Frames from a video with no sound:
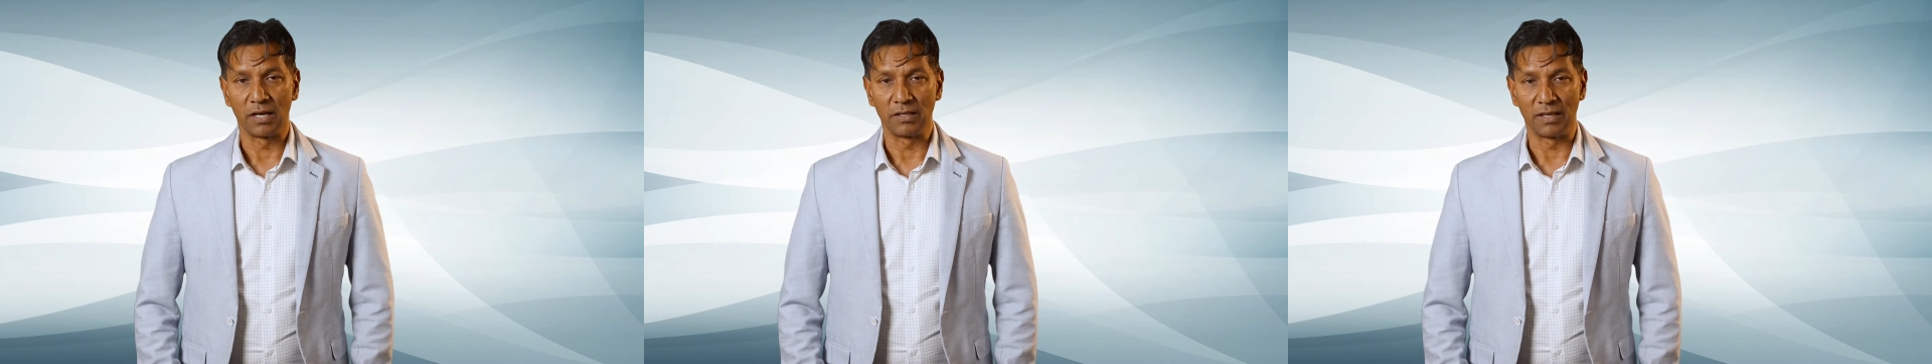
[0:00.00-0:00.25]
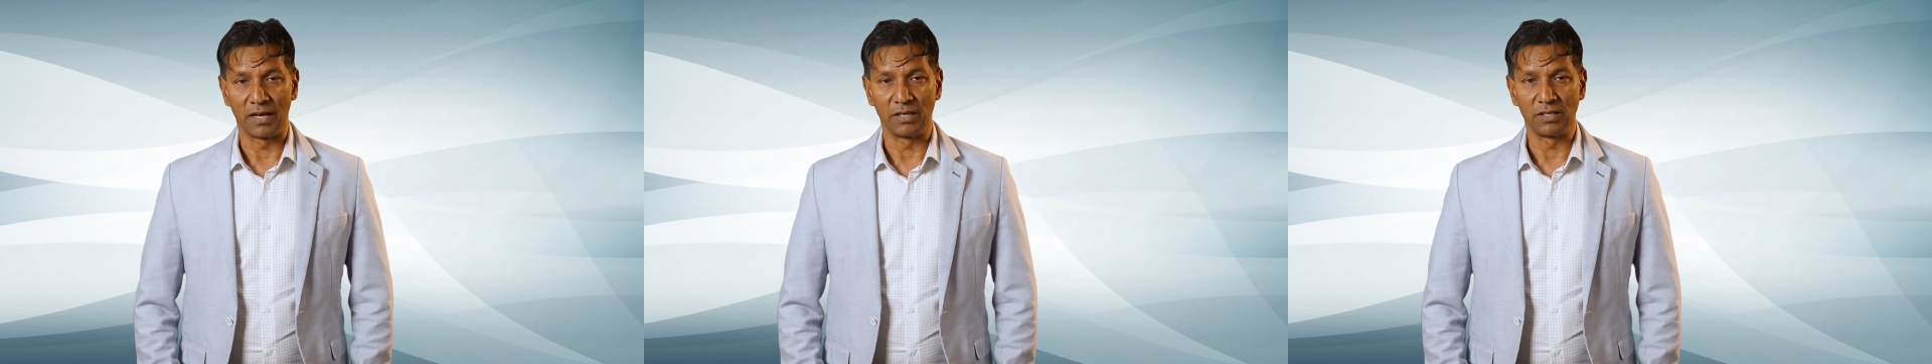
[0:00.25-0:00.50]

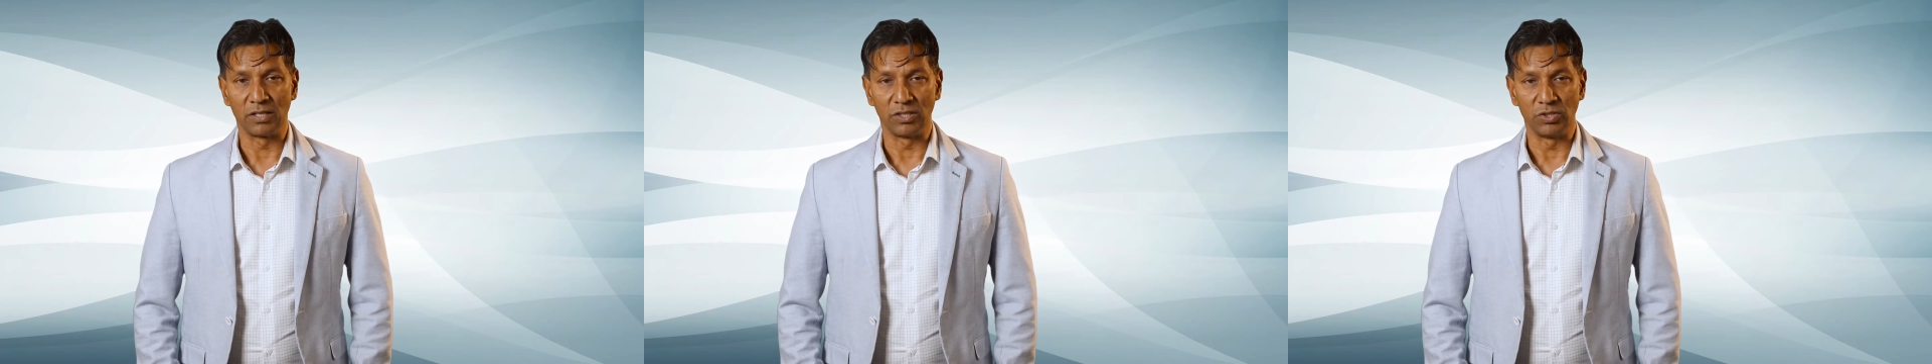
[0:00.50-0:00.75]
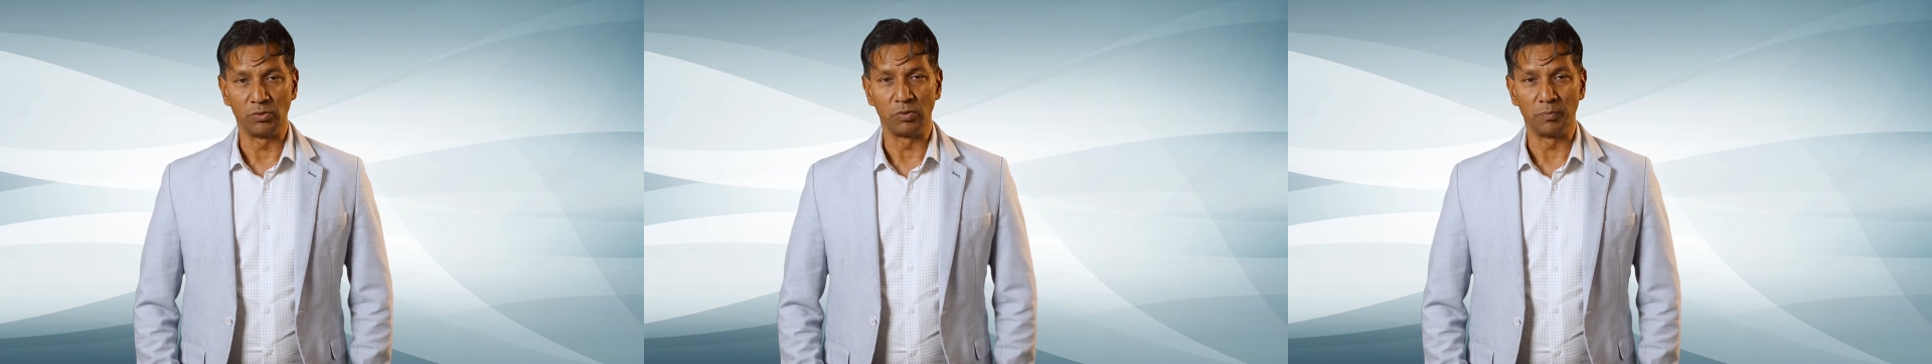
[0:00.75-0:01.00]
then
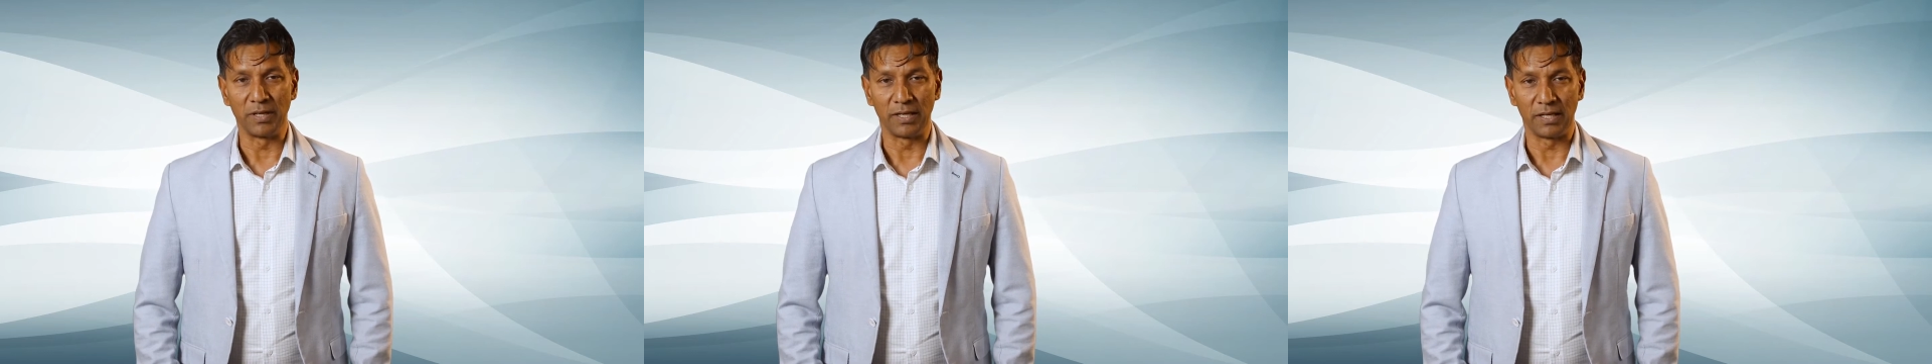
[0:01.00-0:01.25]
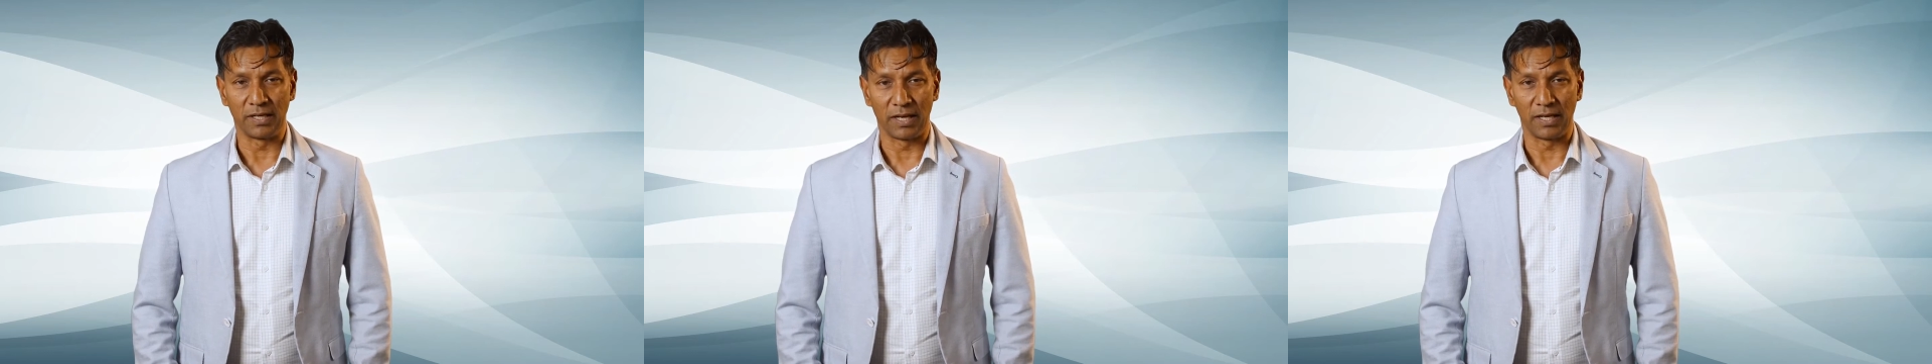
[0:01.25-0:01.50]
you would
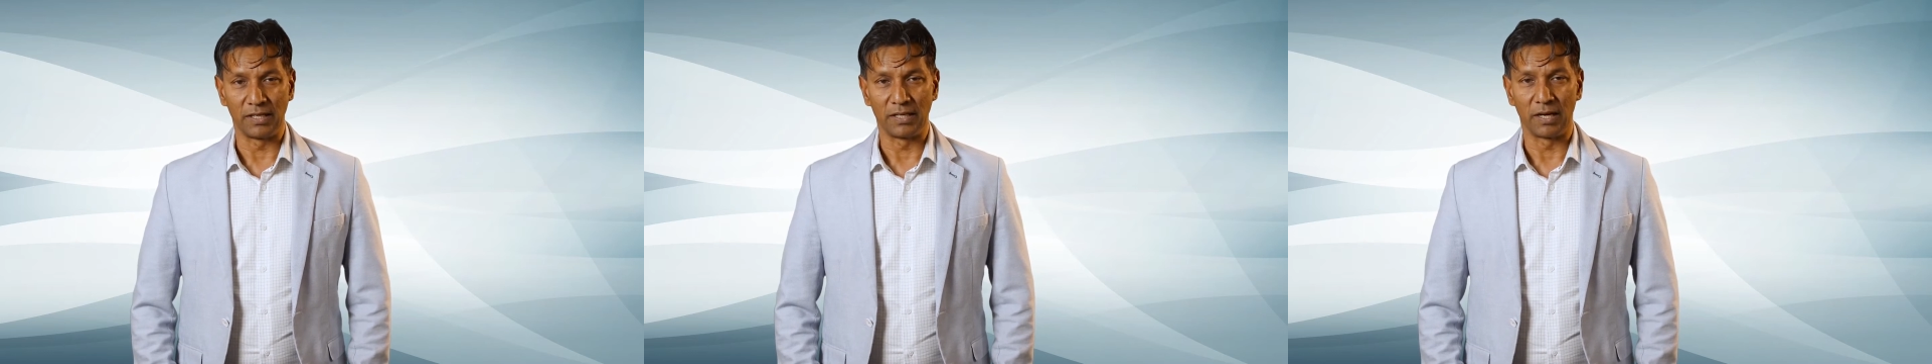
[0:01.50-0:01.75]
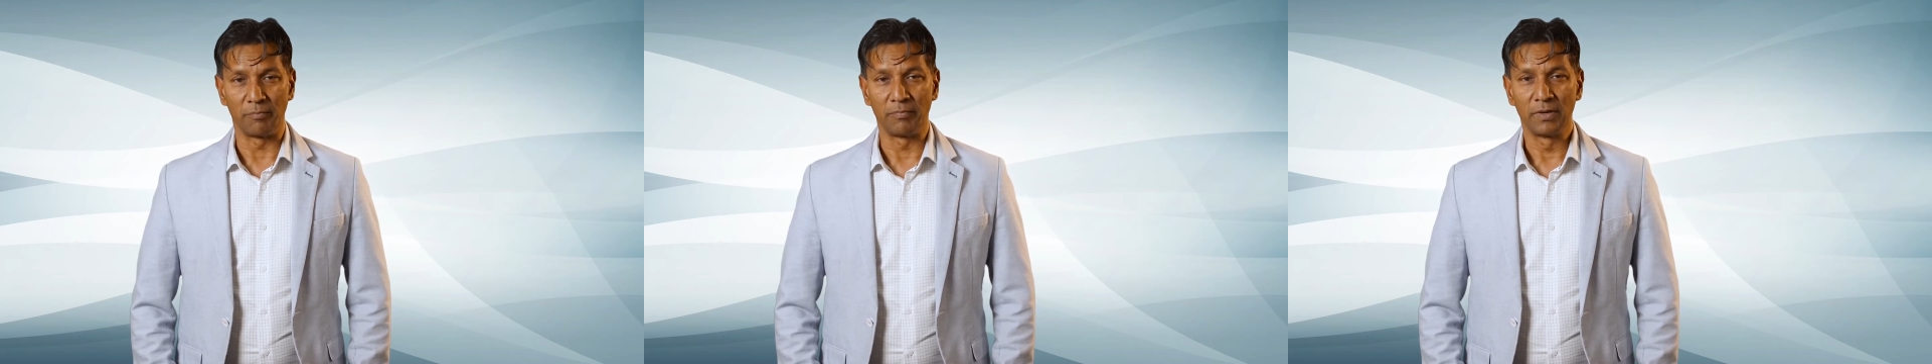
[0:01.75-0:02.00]
be in
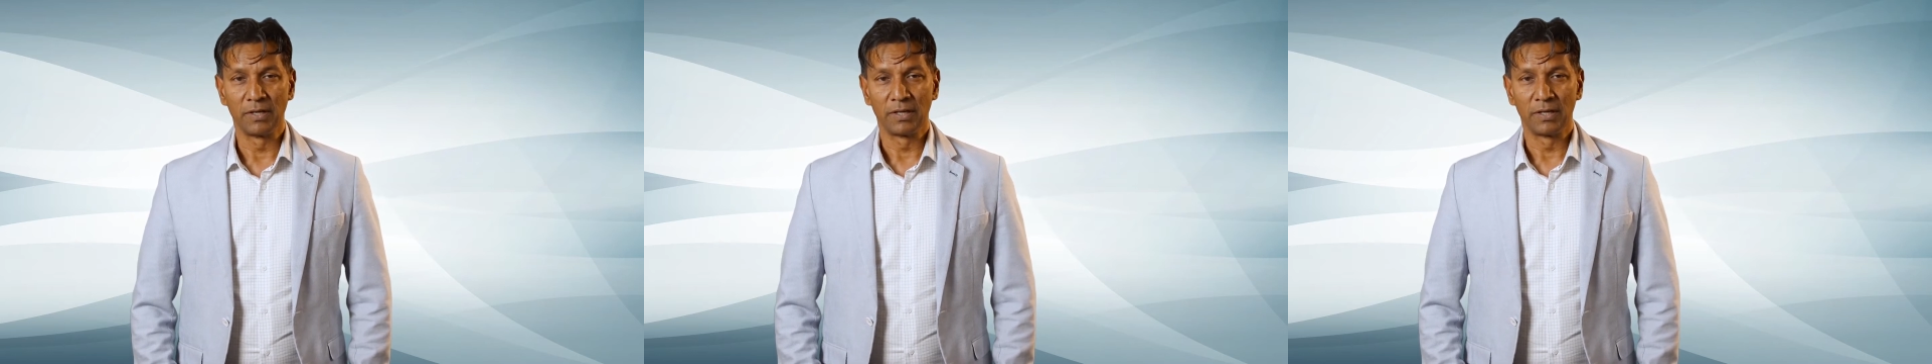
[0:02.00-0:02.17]
a